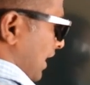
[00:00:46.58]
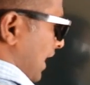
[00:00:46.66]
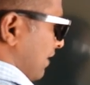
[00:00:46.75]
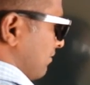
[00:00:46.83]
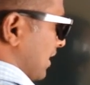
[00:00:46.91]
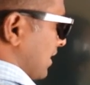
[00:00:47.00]

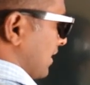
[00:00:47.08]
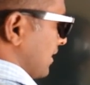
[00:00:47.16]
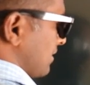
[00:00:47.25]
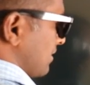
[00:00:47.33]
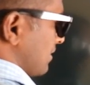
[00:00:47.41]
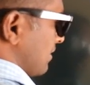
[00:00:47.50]
After
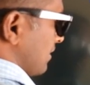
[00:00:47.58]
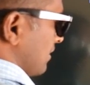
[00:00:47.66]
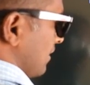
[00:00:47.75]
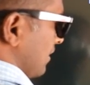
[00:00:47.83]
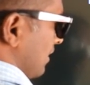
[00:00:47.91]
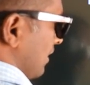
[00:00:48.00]
this,
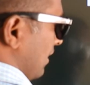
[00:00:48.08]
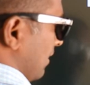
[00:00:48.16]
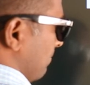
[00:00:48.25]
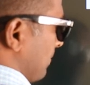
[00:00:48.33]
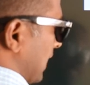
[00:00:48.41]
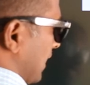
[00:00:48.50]

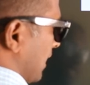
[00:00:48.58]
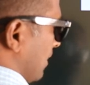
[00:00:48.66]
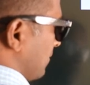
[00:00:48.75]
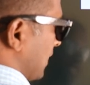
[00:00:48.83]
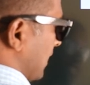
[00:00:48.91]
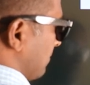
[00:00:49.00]
bring
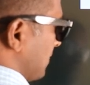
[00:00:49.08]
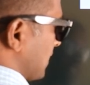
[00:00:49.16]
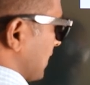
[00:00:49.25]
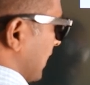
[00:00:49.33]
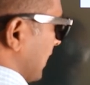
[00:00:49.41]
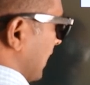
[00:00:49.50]
down the
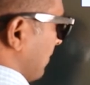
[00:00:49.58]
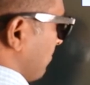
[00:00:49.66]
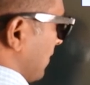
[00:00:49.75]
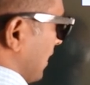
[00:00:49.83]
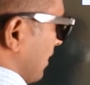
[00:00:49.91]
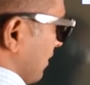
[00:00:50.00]
beside
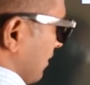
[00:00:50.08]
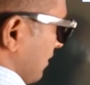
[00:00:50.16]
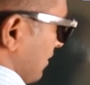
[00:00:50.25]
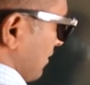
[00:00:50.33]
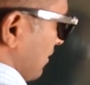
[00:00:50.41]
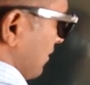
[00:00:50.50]
number.
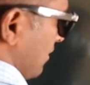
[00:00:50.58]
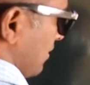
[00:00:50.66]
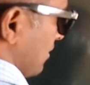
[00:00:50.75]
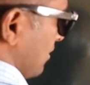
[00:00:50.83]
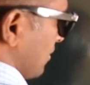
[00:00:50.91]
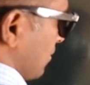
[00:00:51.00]

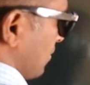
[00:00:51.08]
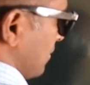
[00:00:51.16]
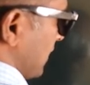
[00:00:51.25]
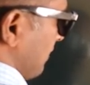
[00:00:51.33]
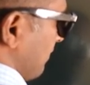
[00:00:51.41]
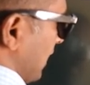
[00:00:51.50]
So
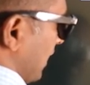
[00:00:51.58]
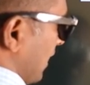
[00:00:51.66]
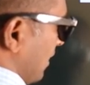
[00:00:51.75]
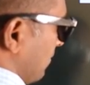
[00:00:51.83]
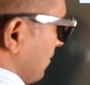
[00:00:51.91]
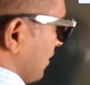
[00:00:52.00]
7
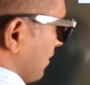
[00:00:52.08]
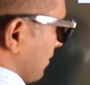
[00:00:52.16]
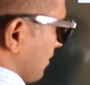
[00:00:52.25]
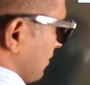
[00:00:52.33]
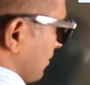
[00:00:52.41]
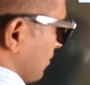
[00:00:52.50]
down,
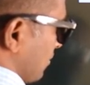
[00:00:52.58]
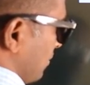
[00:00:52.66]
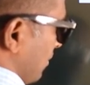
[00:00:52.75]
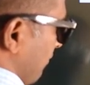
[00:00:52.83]
so